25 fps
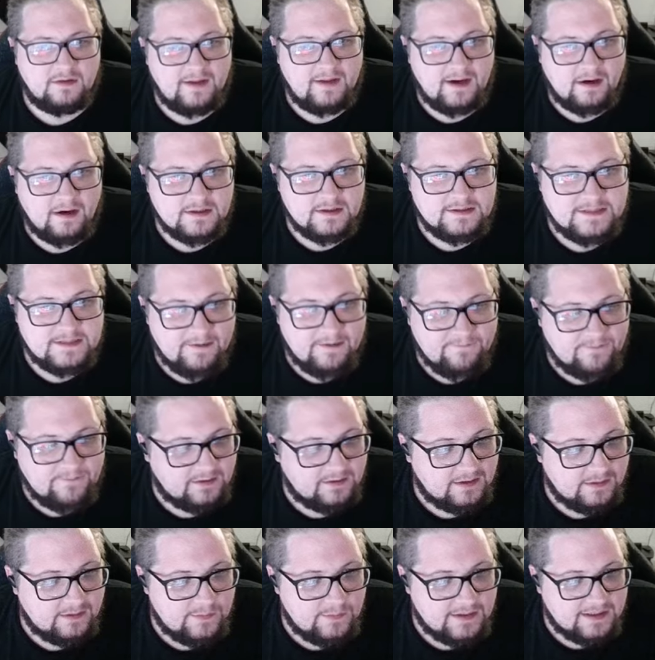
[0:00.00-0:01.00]
They are
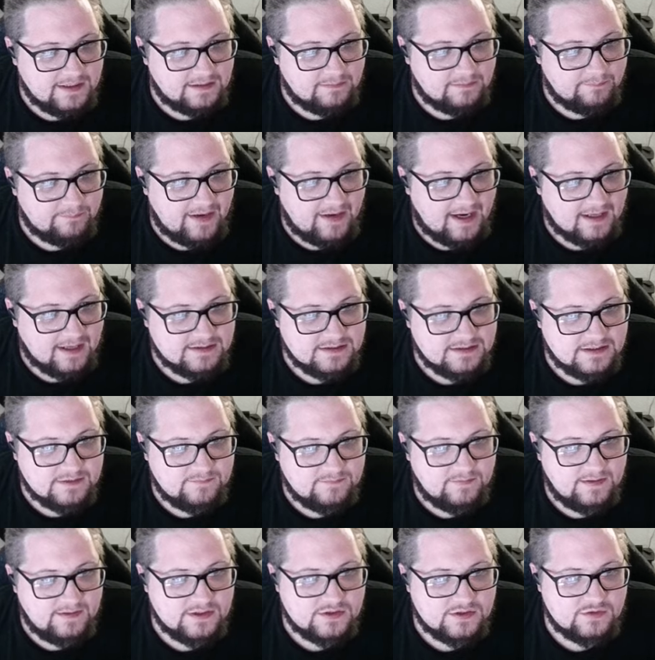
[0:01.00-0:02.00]
definitely weak in the back to this
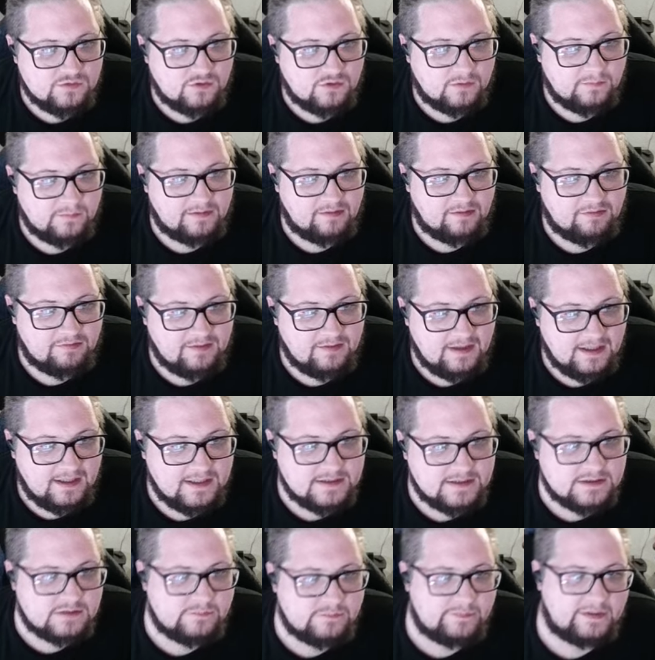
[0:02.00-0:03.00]
Venusaur, but the thing
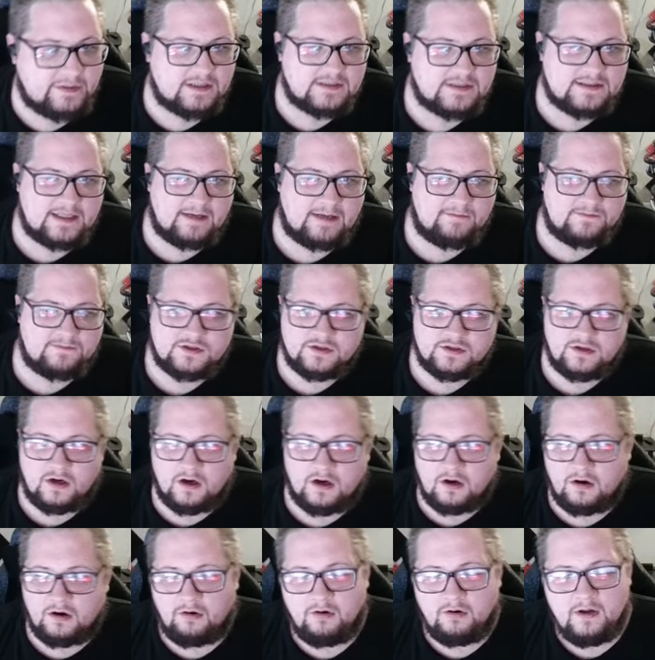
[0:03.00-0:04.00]
is, is because they have
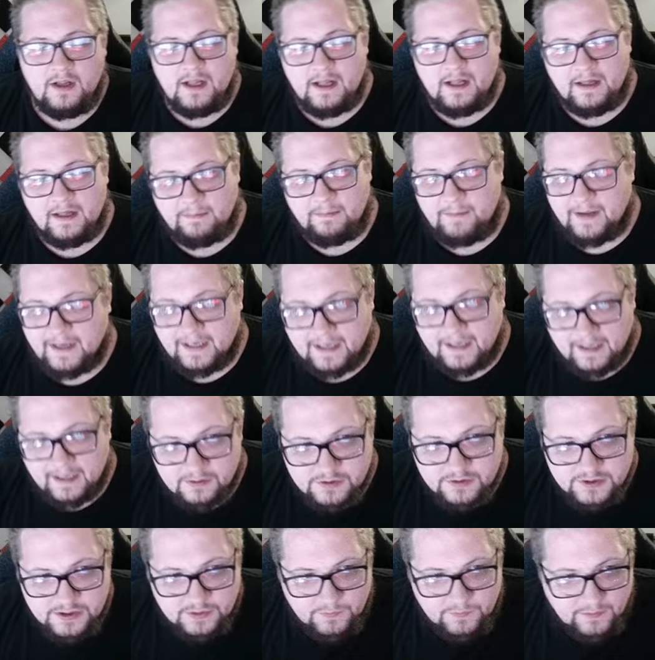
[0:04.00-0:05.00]
Snarl, they may get
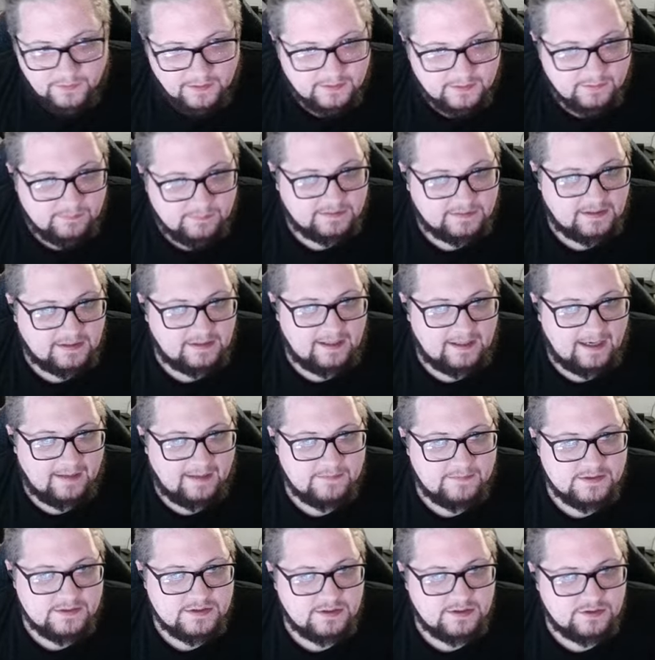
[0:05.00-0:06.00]
energy quickly, but the
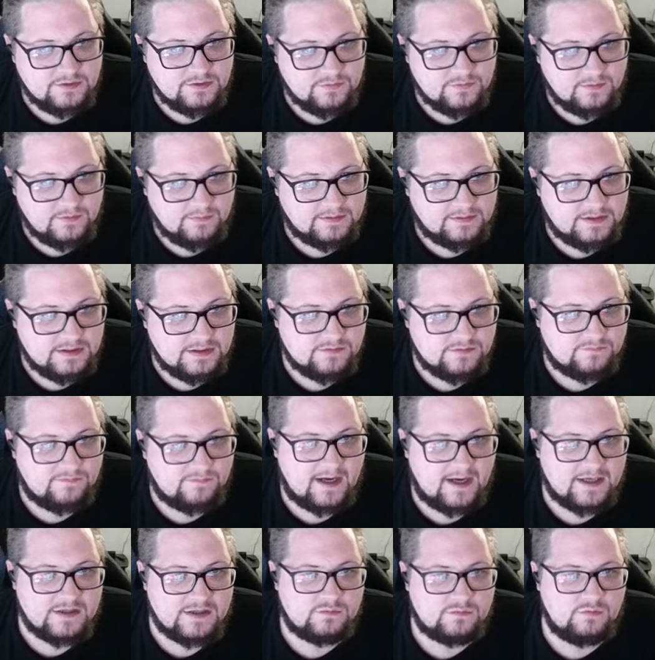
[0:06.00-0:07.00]
damage they're doing with these
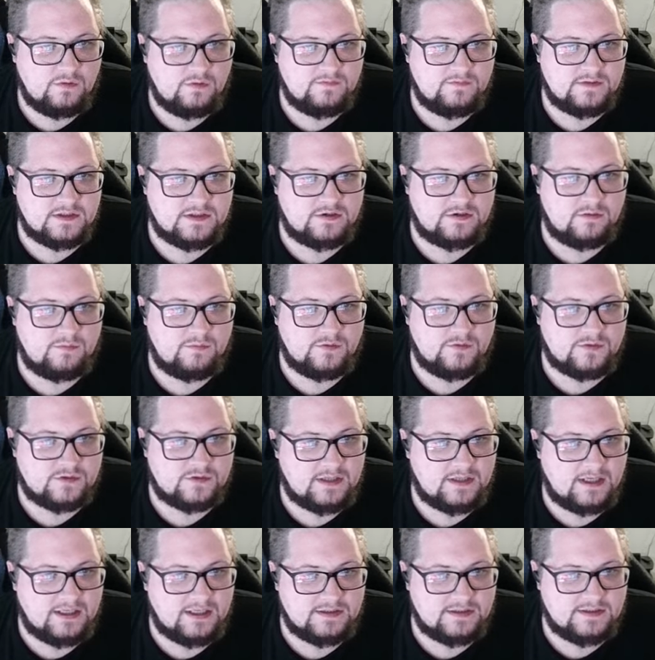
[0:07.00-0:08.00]
fast moves is almost
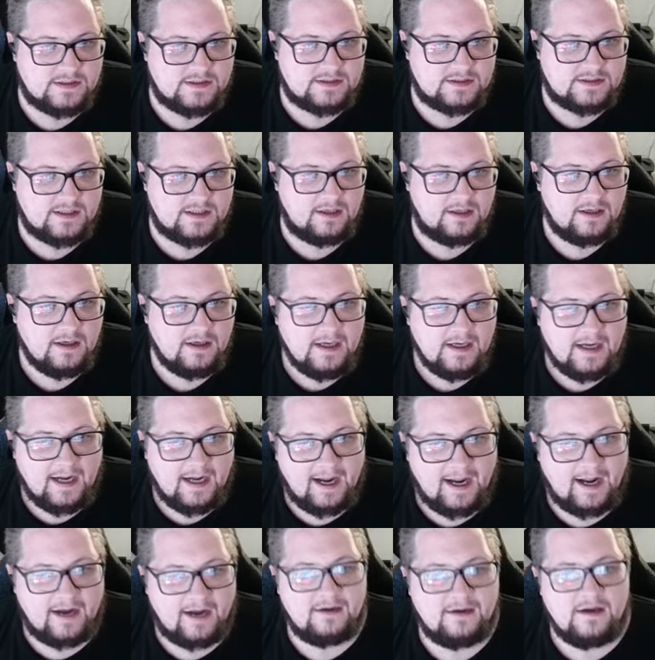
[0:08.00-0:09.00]
non-existent.
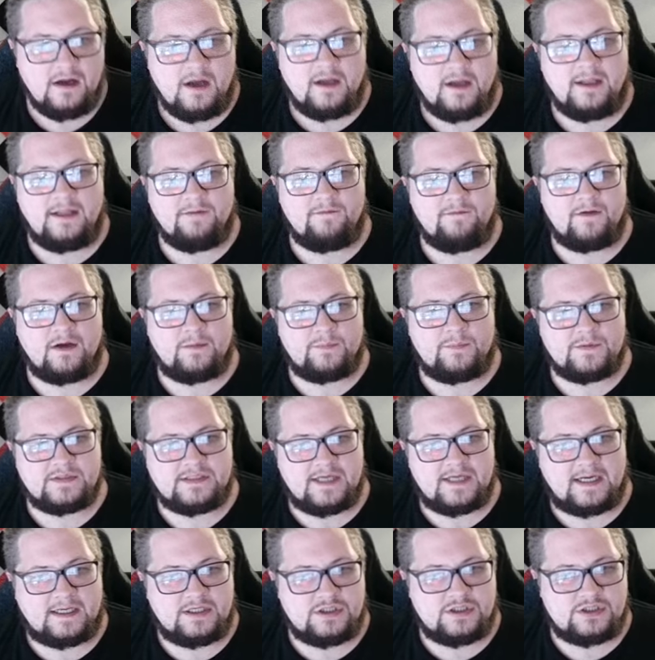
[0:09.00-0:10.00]
And giving up a
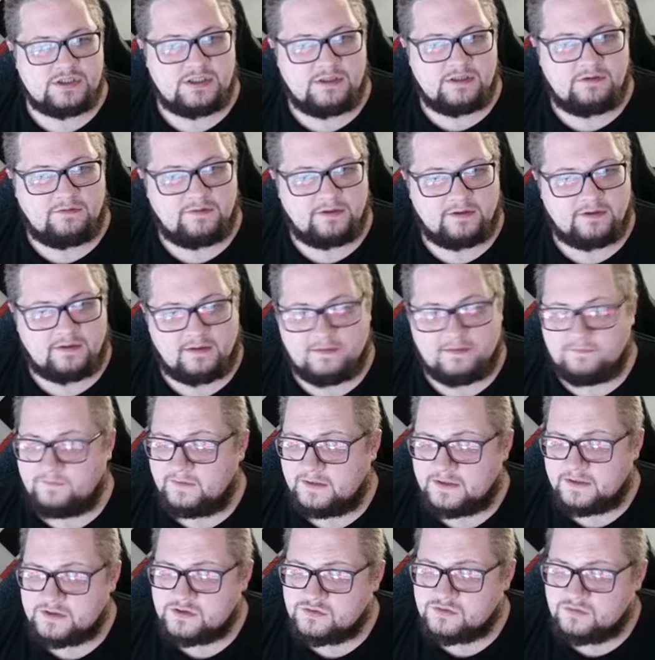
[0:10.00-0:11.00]
second shield here on the
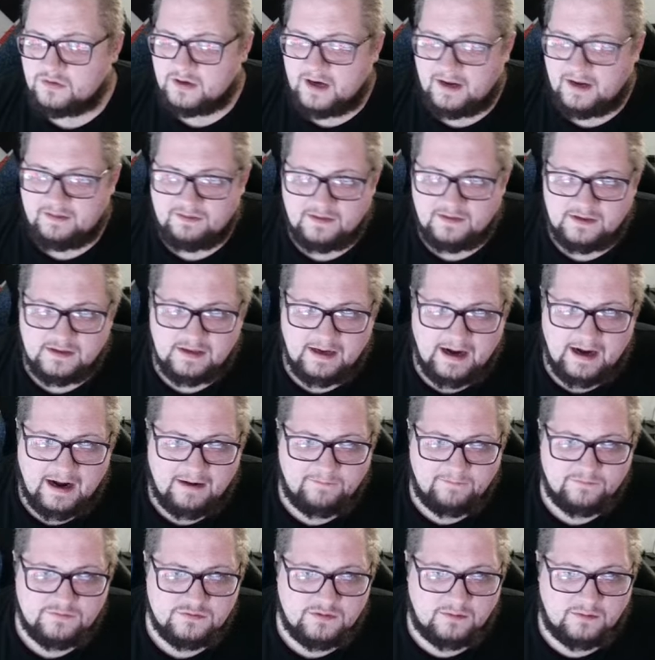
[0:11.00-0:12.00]
Venusaur, I think you
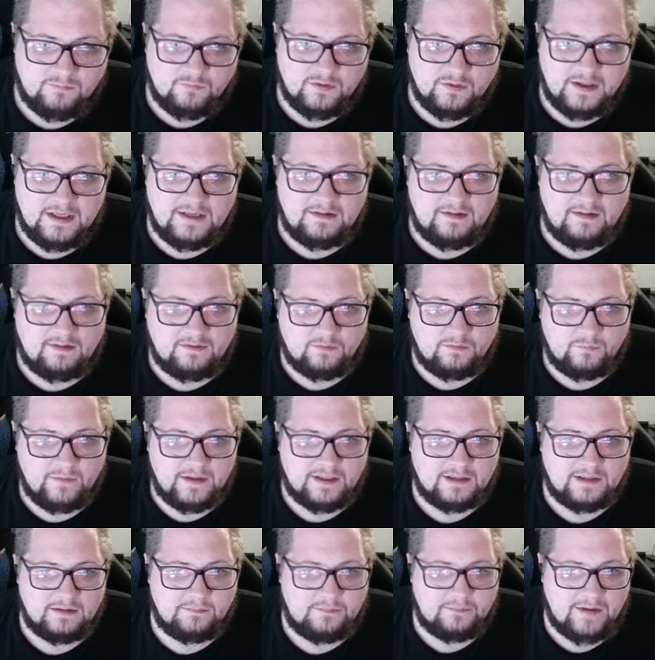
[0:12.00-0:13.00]
have to. I'm reading that they're
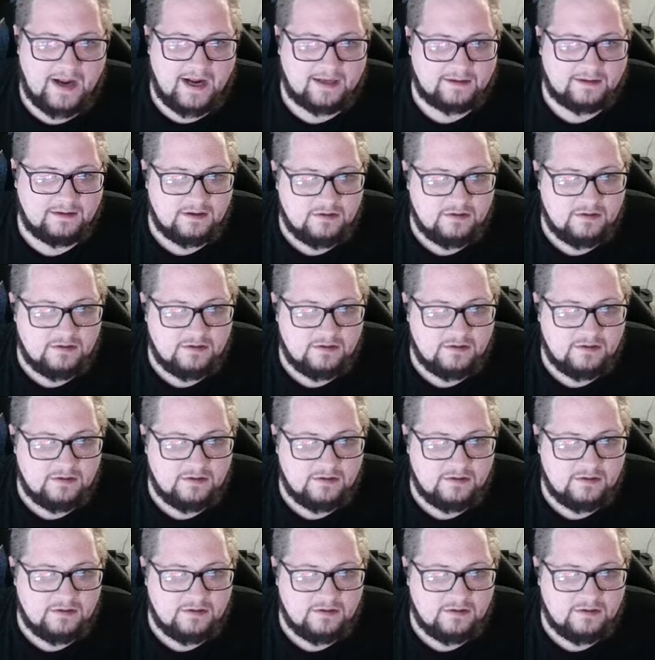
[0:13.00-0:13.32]
weak in the back.